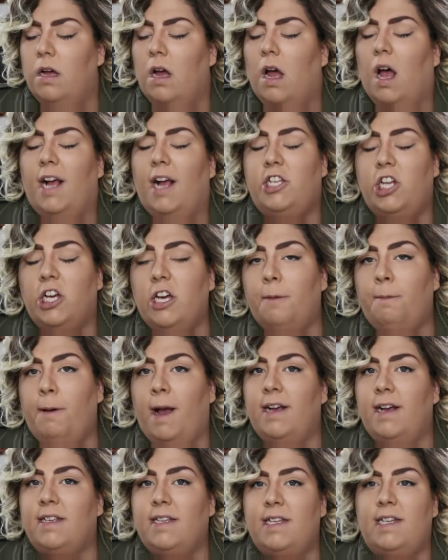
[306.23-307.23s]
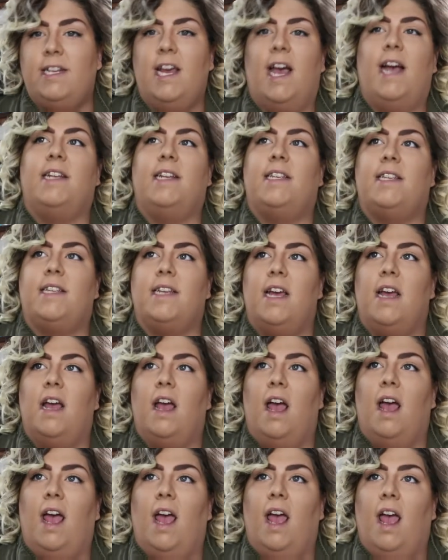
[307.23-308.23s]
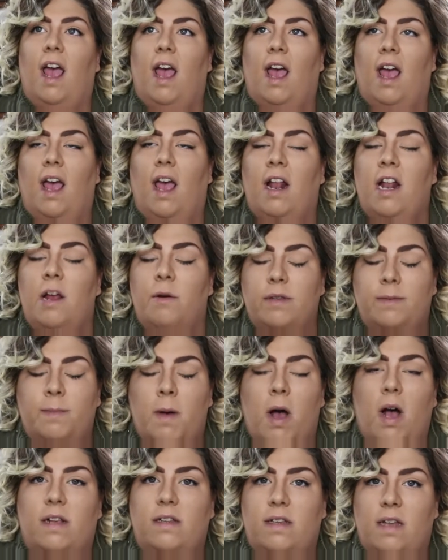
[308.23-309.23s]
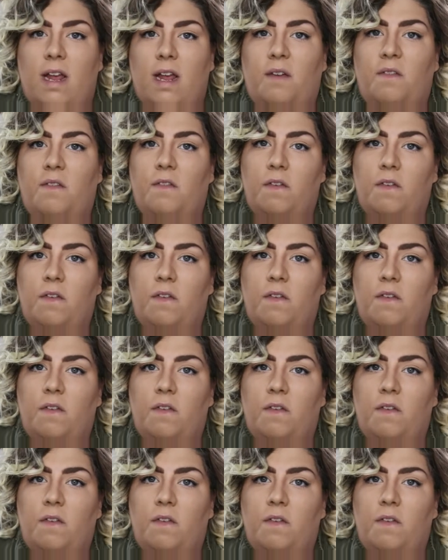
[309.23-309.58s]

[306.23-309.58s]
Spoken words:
I took a pregnancy test and it was positive.